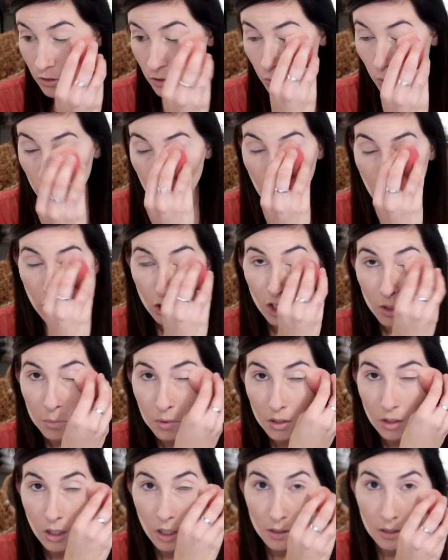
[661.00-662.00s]
store all your
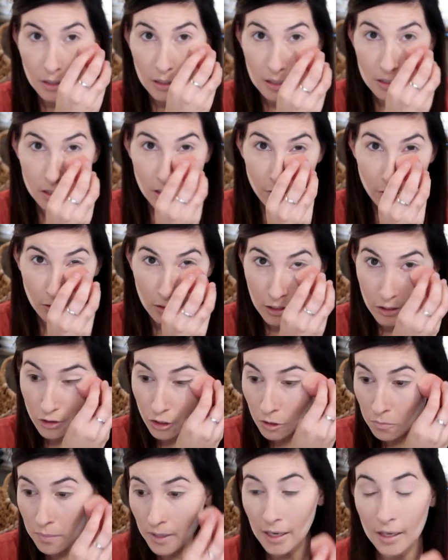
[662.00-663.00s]
belongings underneath
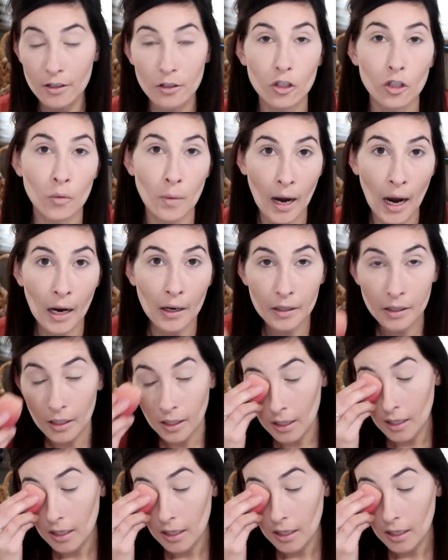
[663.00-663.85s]
your bed, your rack,